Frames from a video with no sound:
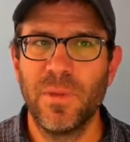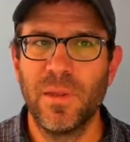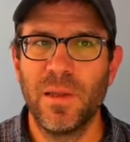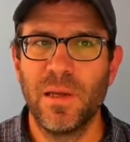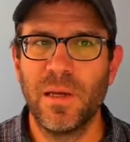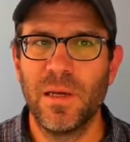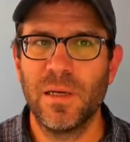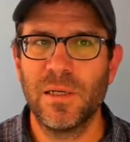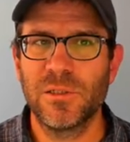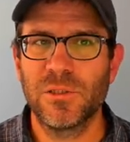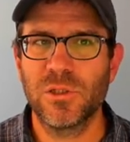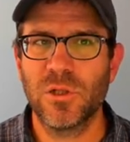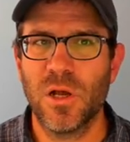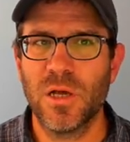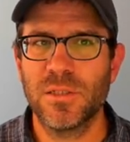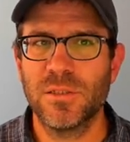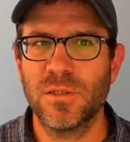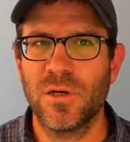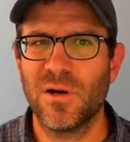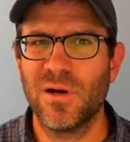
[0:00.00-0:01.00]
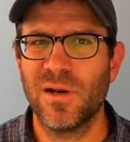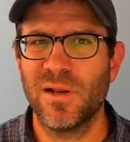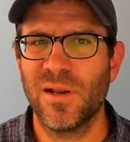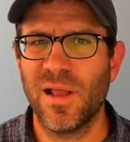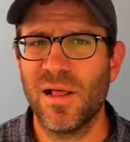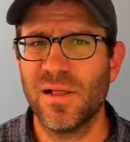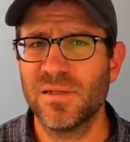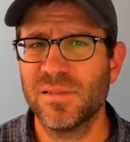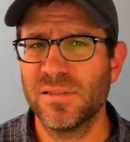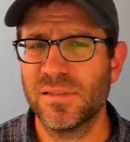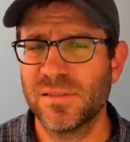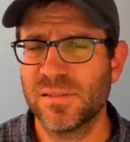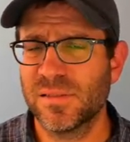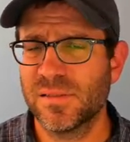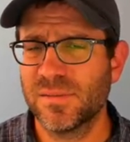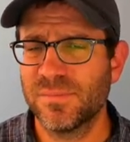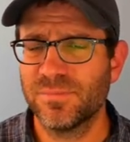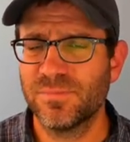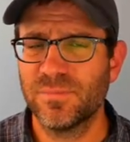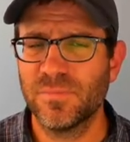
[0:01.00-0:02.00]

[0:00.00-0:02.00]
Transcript: uh, Schloss Art Analysis